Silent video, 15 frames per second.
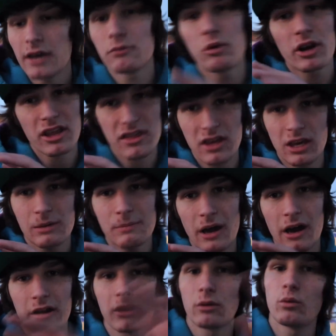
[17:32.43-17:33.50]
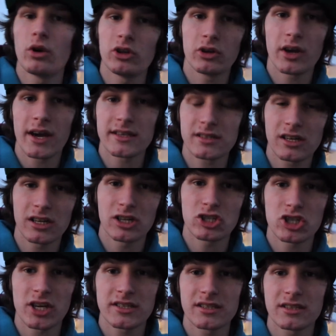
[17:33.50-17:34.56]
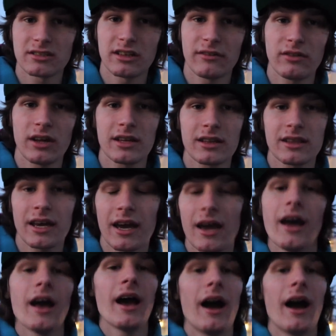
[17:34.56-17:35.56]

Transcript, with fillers: what I think about it and what you guys can adjust and stuff like that.